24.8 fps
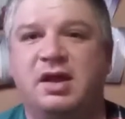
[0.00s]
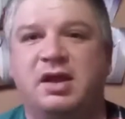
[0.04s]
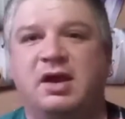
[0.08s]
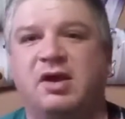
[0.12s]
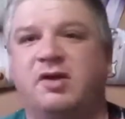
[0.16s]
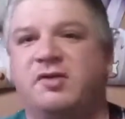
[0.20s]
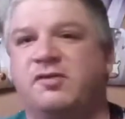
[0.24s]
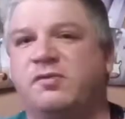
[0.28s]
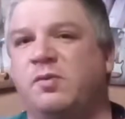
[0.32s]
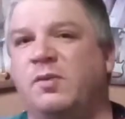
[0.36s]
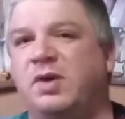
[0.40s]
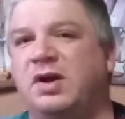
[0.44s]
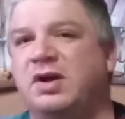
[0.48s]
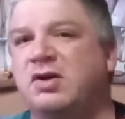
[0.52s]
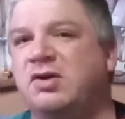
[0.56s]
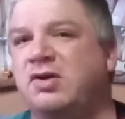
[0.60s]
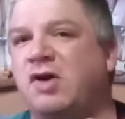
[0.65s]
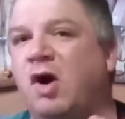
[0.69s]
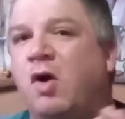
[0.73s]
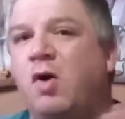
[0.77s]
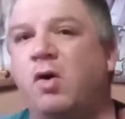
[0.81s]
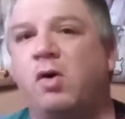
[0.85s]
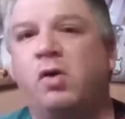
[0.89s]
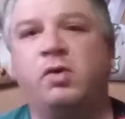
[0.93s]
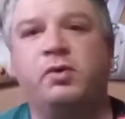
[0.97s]
There's one
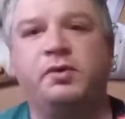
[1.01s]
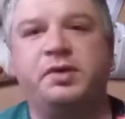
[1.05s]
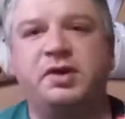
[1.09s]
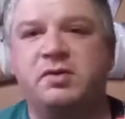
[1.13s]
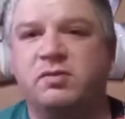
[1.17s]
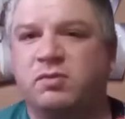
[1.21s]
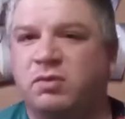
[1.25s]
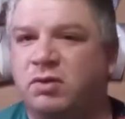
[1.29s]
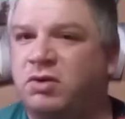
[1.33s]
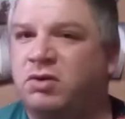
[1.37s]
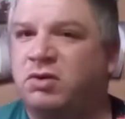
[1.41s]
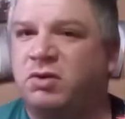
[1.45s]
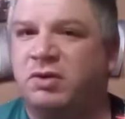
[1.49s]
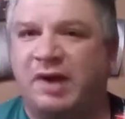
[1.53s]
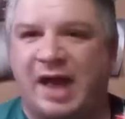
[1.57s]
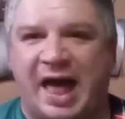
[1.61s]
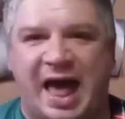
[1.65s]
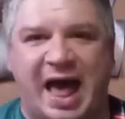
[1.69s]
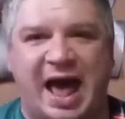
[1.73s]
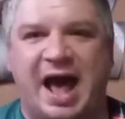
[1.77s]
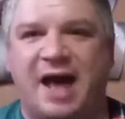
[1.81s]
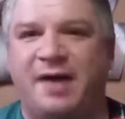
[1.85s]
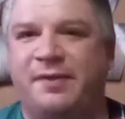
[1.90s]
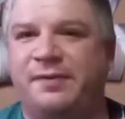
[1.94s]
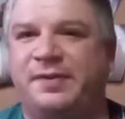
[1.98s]
golden rule
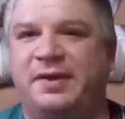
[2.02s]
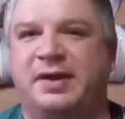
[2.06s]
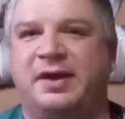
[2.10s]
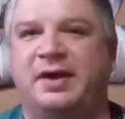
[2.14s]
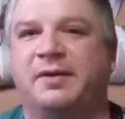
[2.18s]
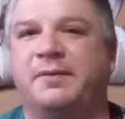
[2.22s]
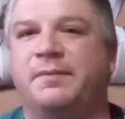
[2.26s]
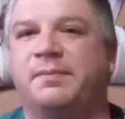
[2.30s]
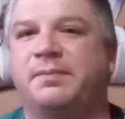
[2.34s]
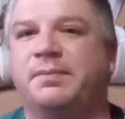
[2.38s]
out there